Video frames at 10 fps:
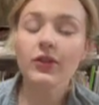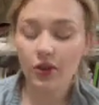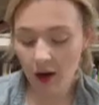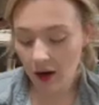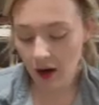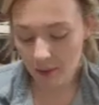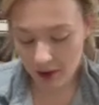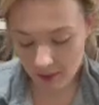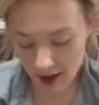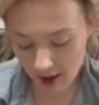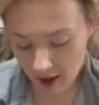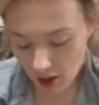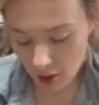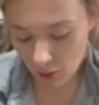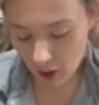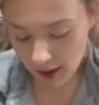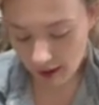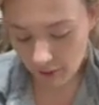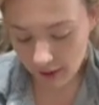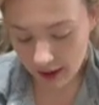do not come to me wanting
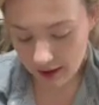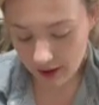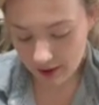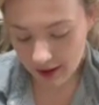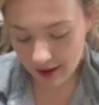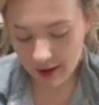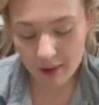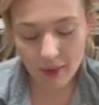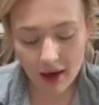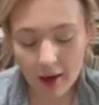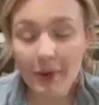advice on day-to-day makeup.